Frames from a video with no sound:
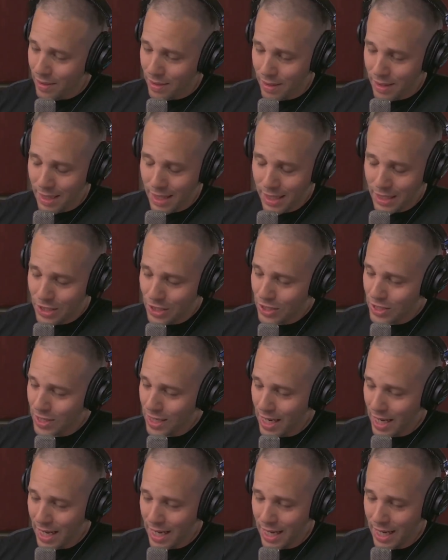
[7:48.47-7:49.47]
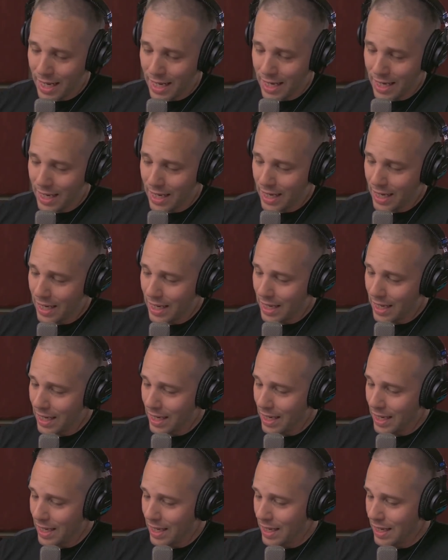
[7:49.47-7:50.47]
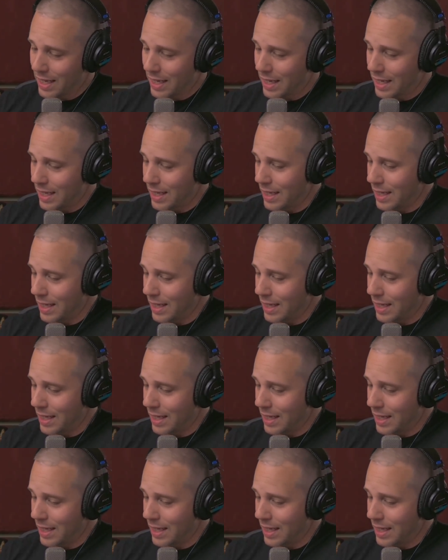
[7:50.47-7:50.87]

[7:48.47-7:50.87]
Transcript: It's a...